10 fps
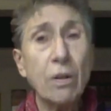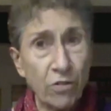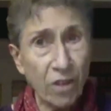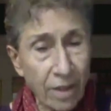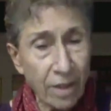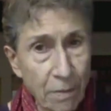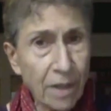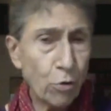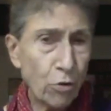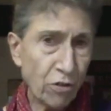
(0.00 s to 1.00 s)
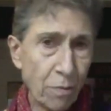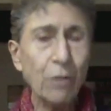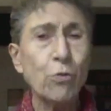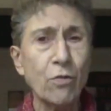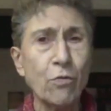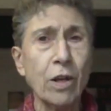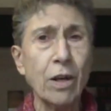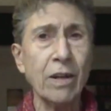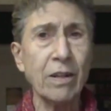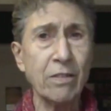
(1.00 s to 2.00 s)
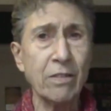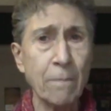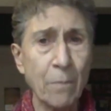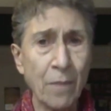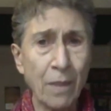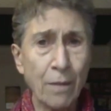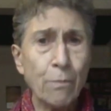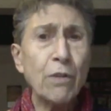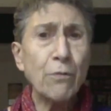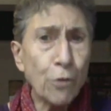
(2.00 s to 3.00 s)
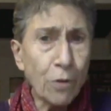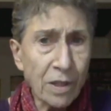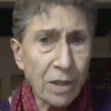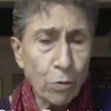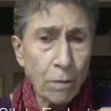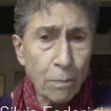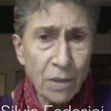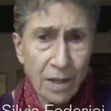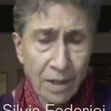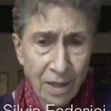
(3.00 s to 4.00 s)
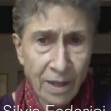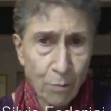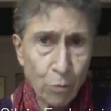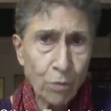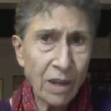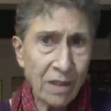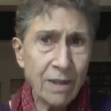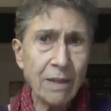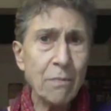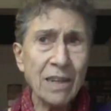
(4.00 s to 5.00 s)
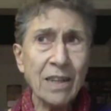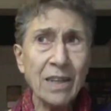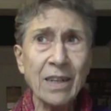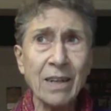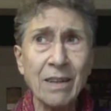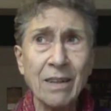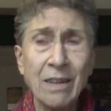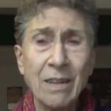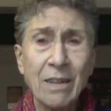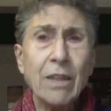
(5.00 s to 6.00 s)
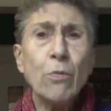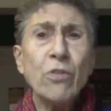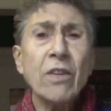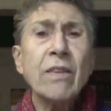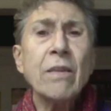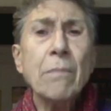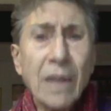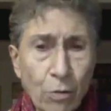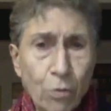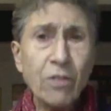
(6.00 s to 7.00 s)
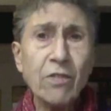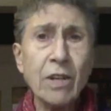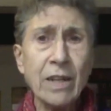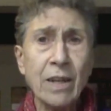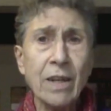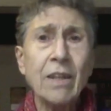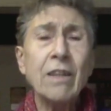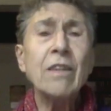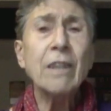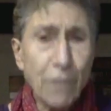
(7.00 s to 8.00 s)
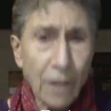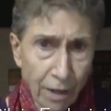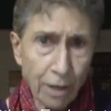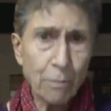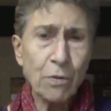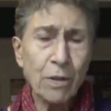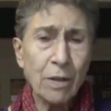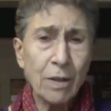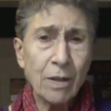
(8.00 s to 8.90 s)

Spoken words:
there was a tremendous amount of knowledge. Before the European came to Latin America, there was a tremendously developed